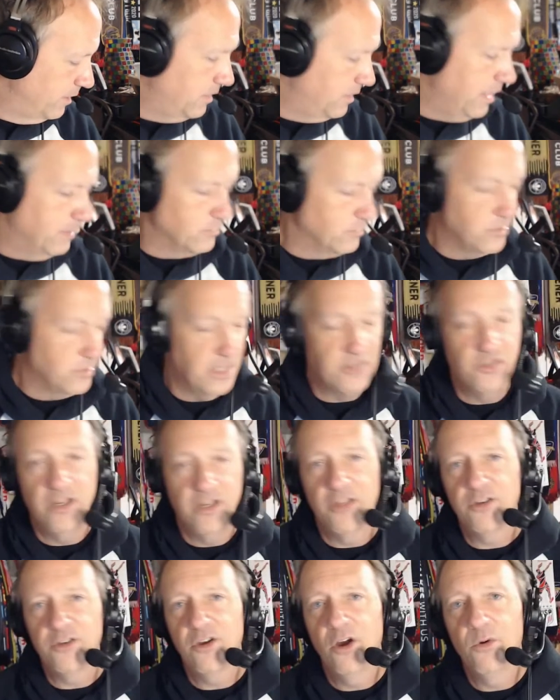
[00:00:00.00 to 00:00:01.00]
them. So that's
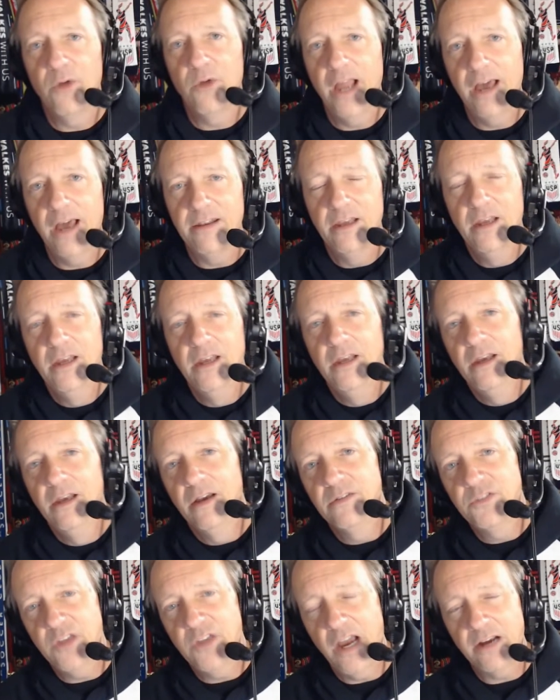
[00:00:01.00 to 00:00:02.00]
another go-round
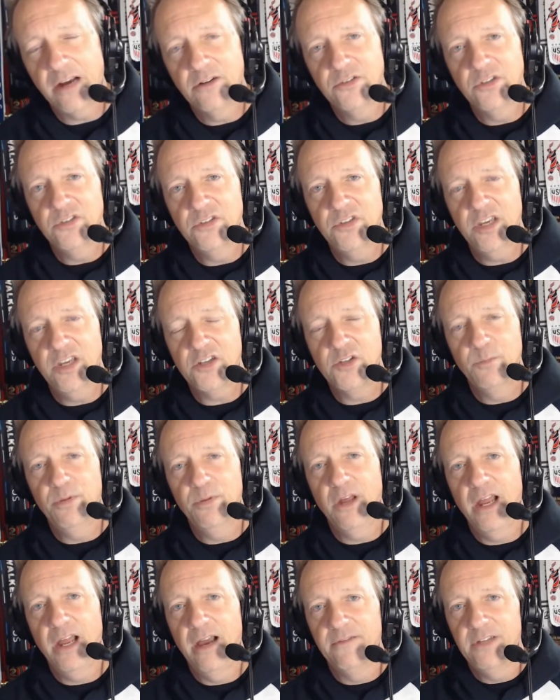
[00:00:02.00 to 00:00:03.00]
of Soccer's in Session
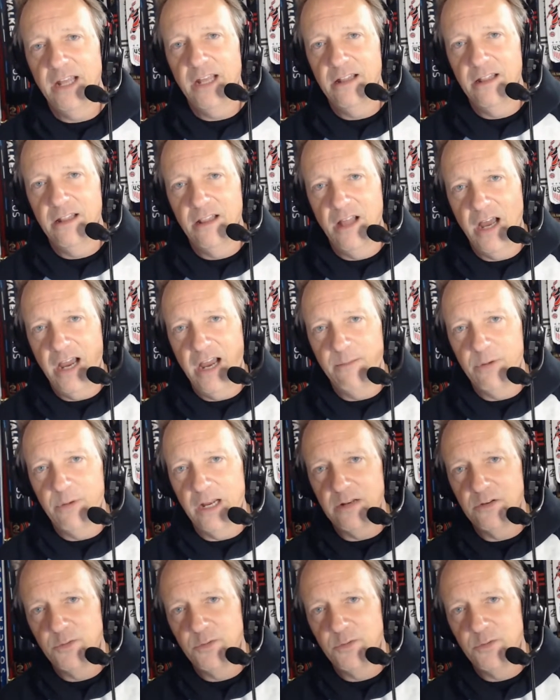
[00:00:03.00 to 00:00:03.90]
Playoff Daily Live, brought to us